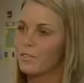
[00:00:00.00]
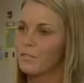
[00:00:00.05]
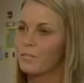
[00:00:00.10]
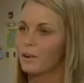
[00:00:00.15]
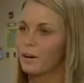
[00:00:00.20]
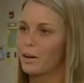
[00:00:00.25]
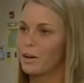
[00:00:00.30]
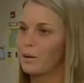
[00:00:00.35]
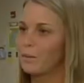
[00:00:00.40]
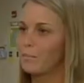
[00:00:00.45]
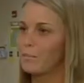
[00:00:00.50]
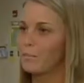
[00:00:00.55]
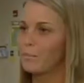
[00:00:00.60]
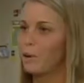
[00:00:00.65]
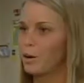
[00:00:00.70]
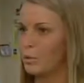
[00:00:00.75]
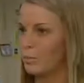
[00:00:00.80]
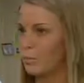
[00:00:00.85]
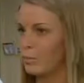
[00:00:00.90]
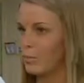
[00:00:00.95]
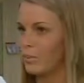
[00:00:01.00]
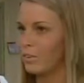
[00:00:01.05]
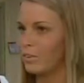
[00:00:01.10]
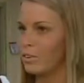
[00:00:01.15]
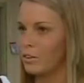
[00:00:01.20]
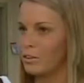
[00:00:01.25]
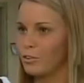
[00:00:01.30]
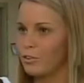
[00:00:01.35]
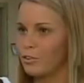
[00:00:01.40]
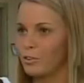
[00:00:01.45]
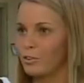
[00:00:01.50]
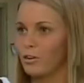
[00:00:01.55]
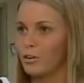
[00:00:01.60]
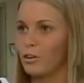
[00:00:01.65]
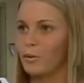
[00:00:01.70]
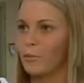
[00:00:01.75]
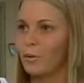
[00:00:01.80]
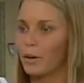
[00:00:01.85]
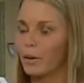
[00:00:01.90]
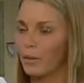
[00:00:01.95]
My mom was a teacher
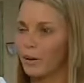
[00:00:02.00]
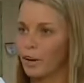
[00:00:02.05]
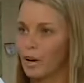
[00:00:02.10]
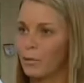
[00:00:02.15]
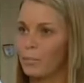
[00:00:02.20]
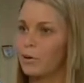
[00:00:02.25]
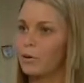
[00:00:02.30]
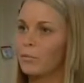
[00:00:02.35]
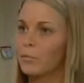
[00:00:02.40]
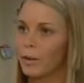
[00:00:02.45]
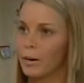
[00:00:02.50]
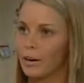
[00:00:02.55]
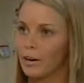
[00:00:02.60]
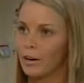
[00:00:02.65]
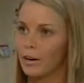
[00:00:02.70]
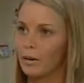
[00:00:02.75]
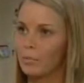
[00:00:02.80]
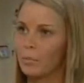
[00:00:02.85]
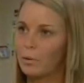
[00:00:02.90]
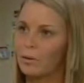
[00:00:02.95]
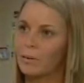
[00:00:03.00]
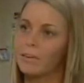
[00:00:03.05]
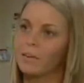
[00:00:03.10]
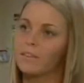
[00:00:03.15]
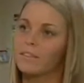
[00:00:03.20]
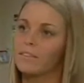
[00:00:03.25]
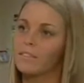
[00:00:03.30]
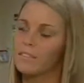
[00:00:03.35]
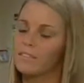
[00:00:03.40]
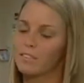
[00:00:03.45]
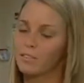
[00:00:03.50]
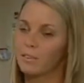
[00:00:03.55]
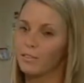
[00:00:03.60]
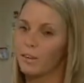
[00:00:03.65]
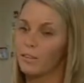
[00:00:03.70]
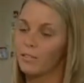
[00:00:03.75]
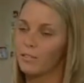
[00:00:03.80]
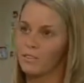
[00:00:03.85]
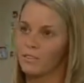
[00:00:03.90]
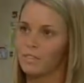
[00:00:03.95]
and my grandma and my grandpa and so
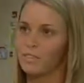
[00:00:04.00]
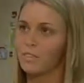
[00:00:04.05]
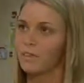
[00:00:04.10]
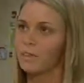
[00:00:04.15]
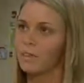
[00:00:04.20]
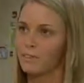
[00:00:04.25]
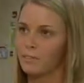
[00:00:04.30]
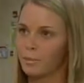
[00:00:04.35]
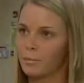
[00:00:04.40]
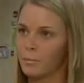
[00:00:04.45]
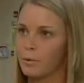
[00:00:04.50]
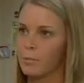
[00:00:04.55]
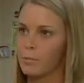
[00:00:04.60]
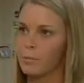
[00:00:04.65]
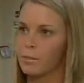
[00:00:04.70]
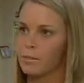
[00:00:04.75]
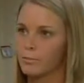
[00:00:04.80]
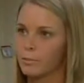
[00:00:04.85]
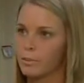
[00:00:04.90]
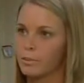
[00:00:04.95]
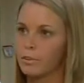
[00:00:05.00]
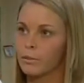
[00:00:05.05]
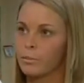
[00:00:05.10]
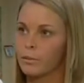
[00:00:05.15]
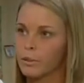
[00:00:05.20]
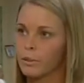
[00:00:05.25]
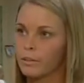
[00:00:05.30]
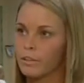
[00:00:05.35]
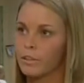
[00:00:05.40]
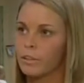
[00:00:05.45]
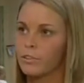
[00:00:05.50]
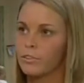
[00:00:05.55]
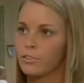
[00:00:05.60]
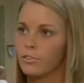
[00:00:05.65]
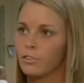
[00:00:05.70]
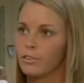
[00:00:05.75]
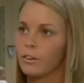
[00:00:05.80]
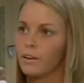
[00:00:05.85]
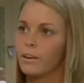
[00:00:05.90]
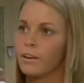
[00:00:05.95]
ever since I can remember I've wanted to be a
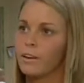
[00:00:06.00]
teacher.